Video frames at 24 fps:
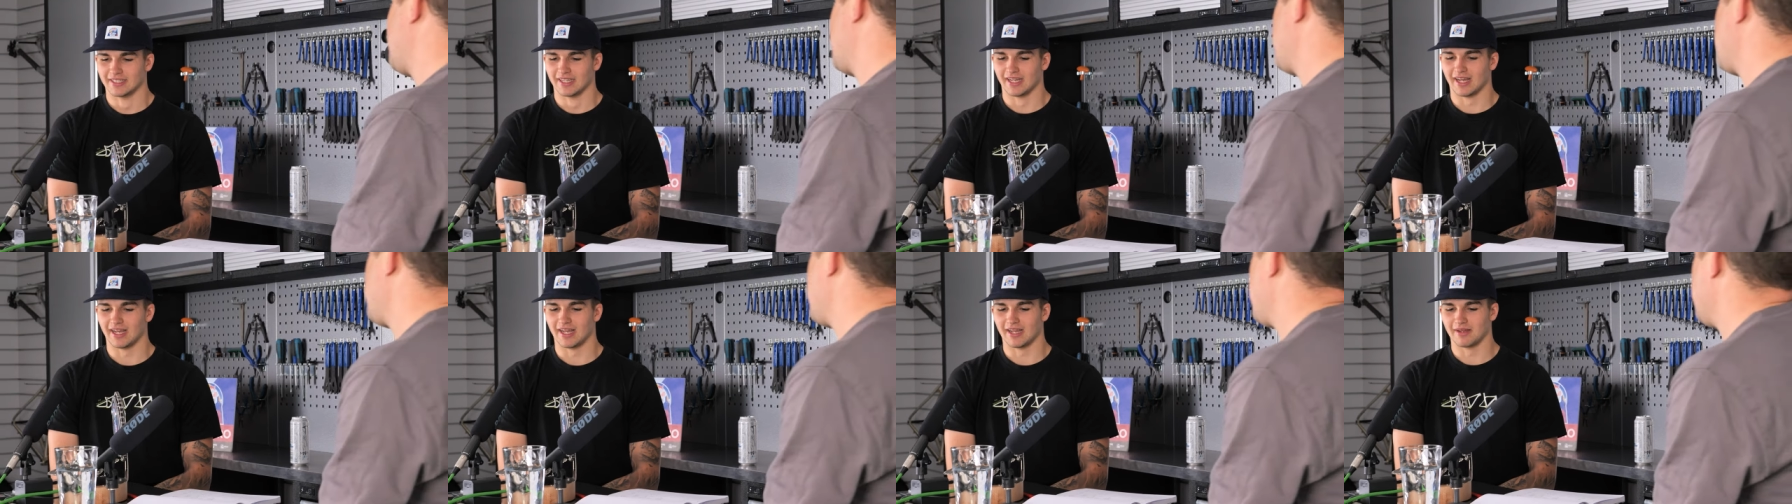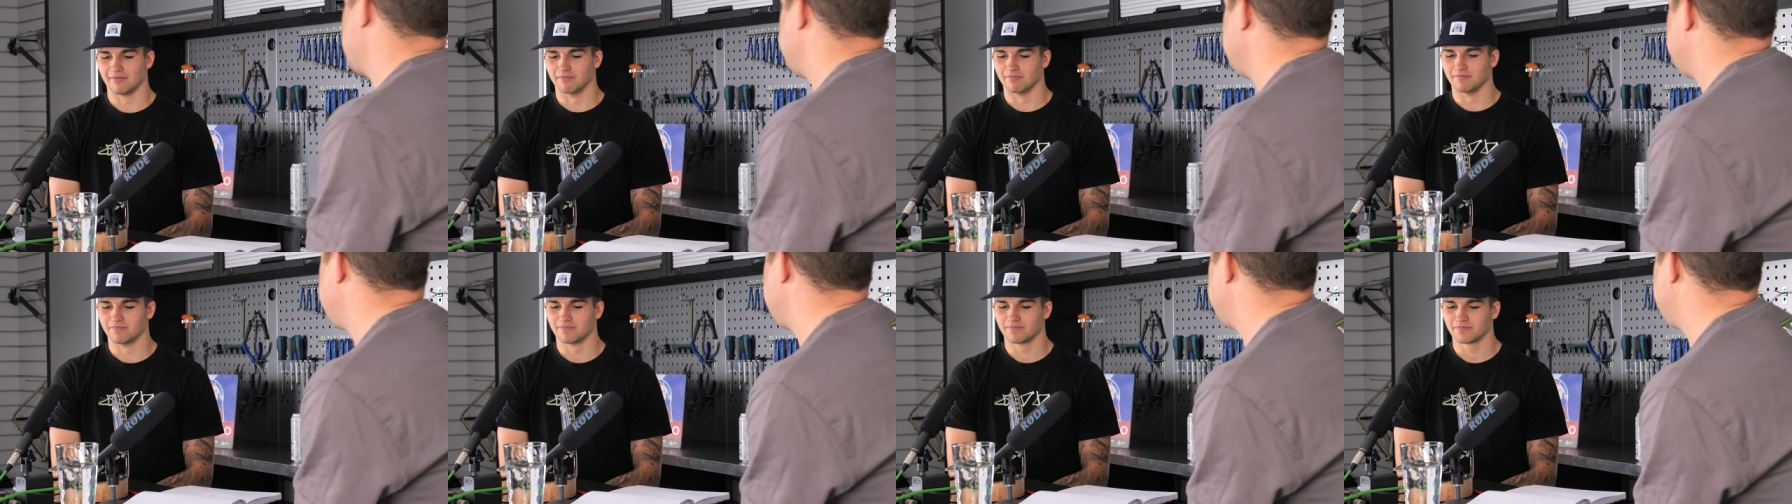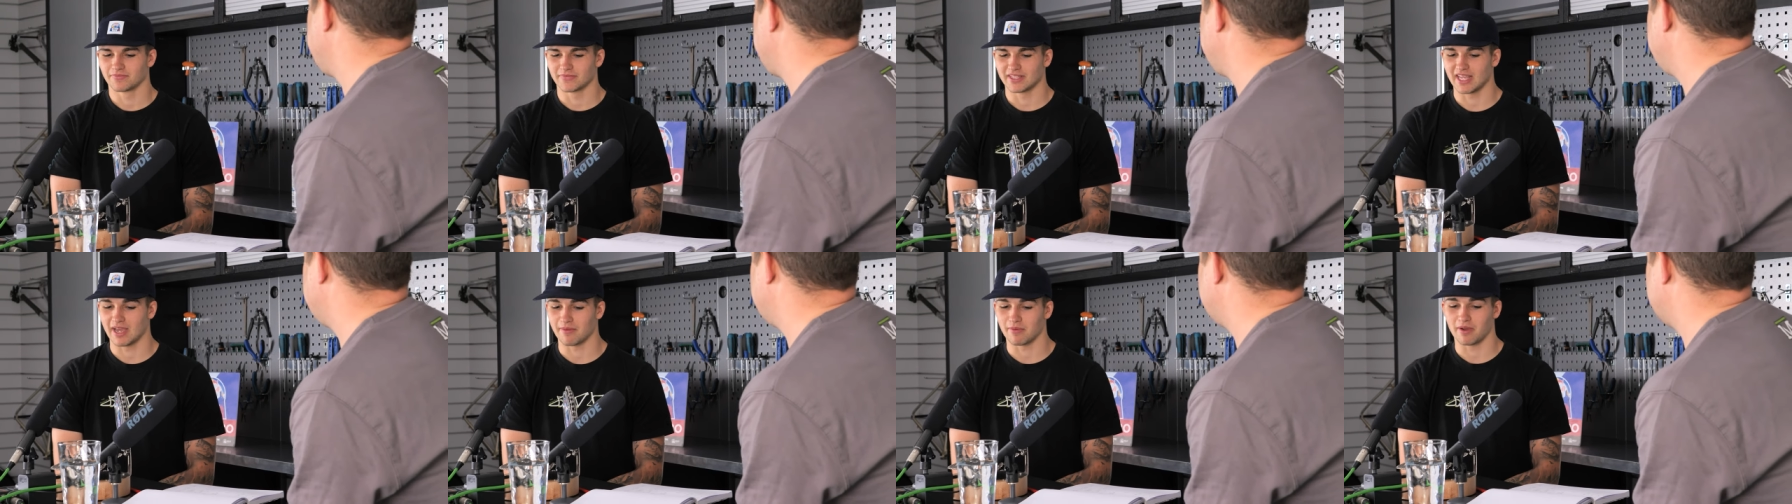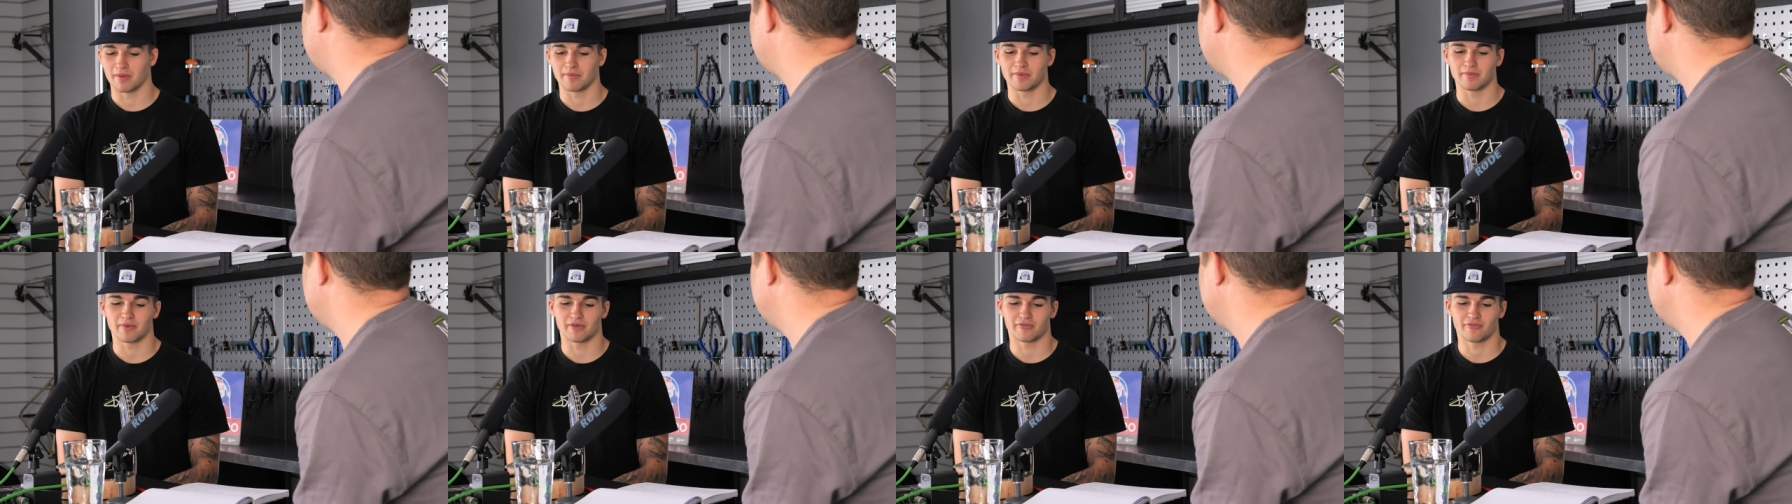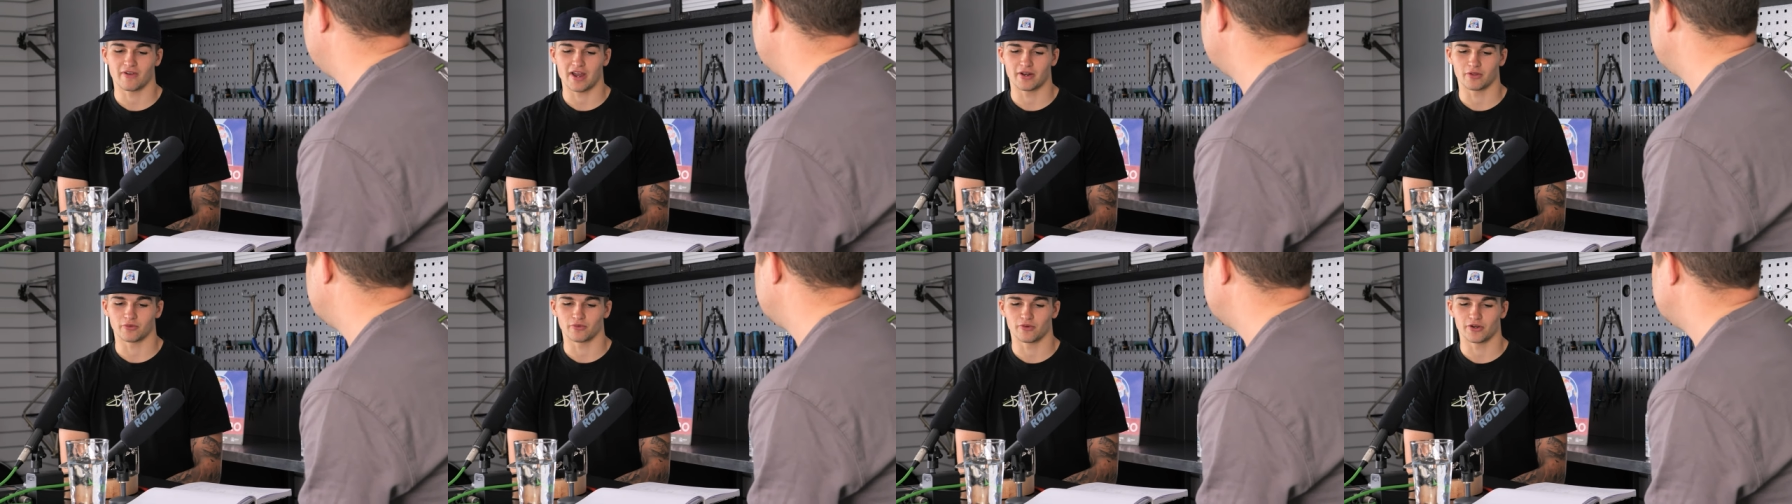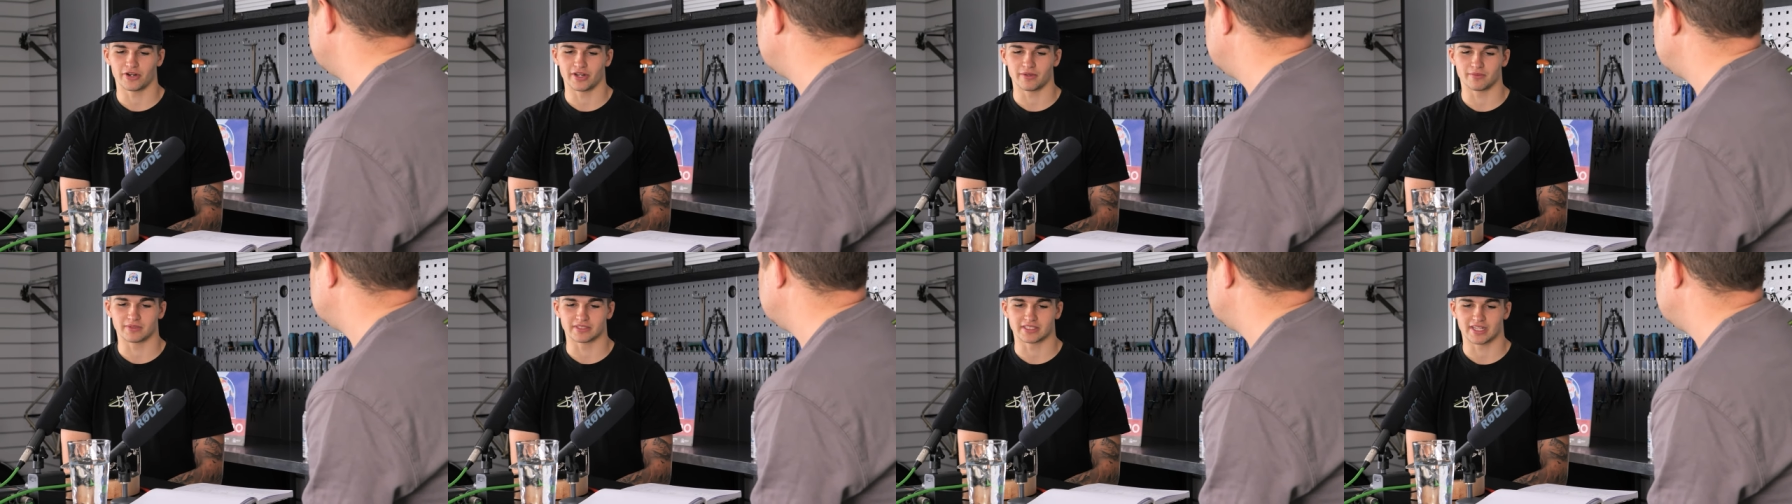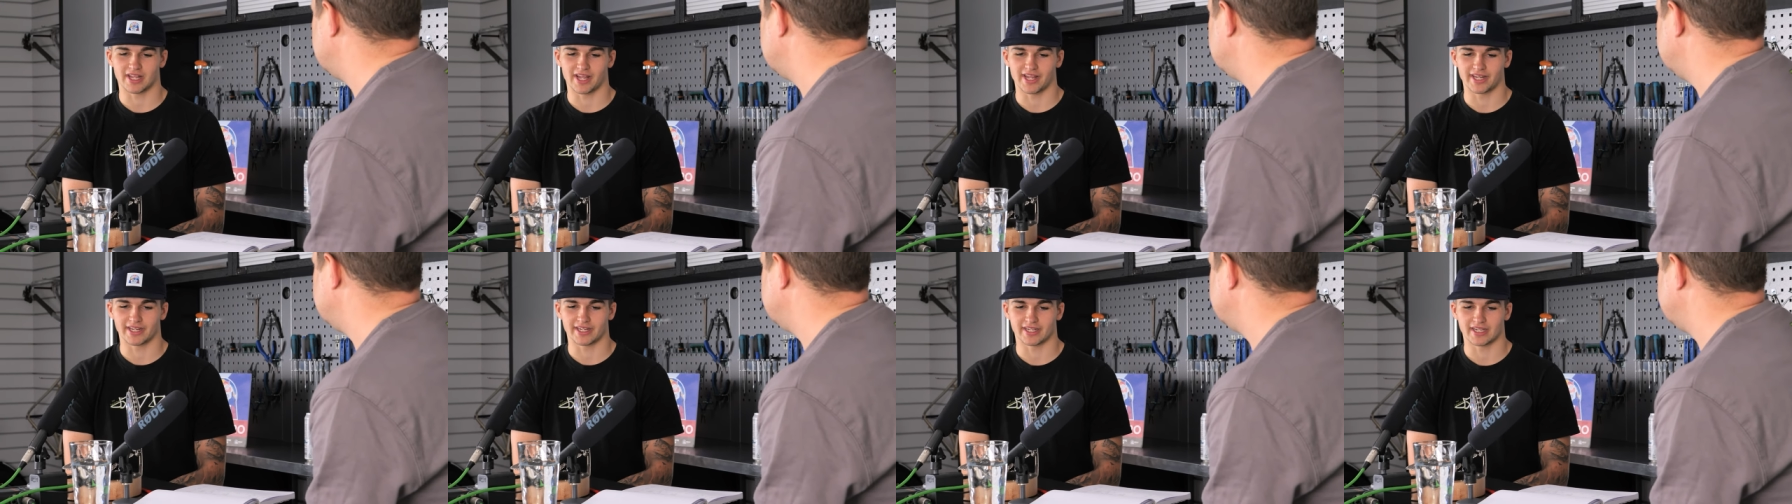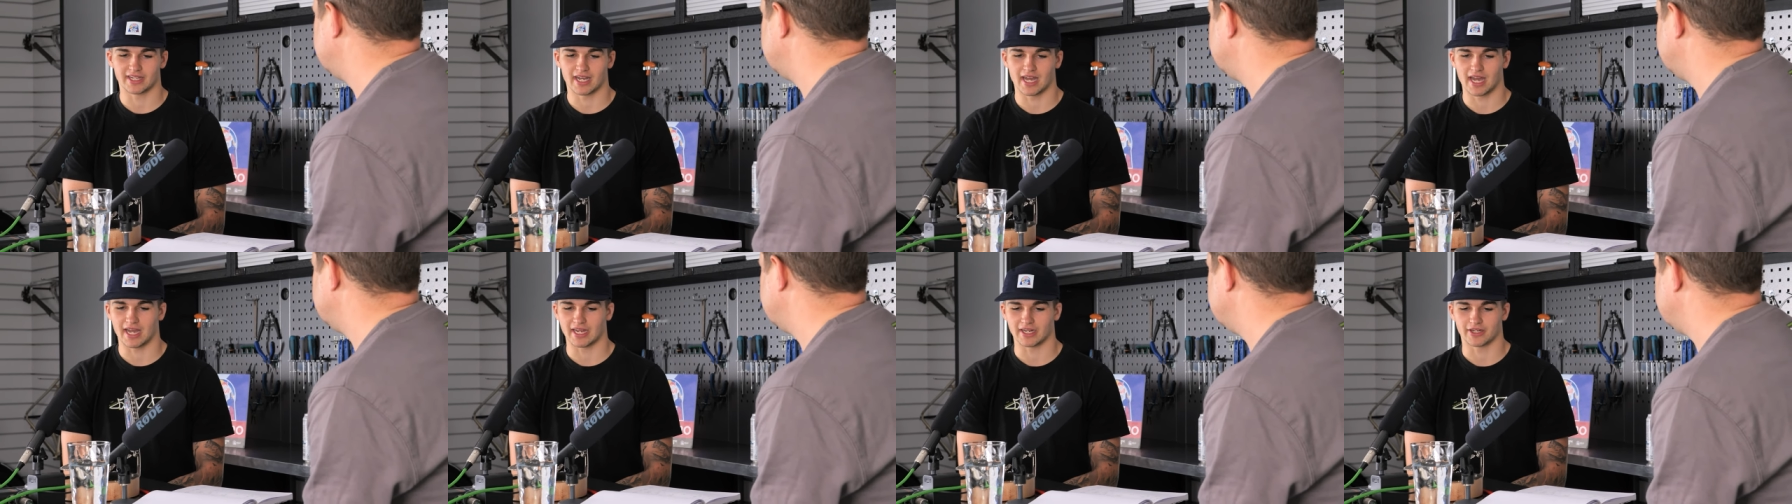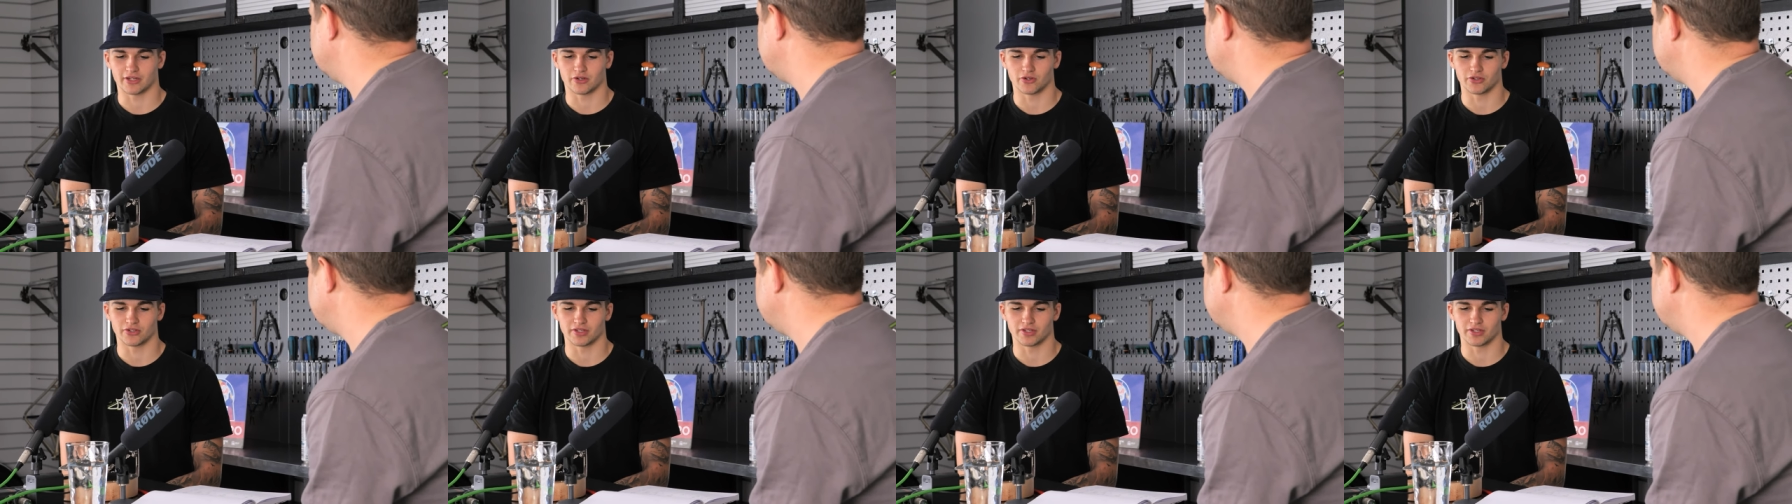my final run, it was like I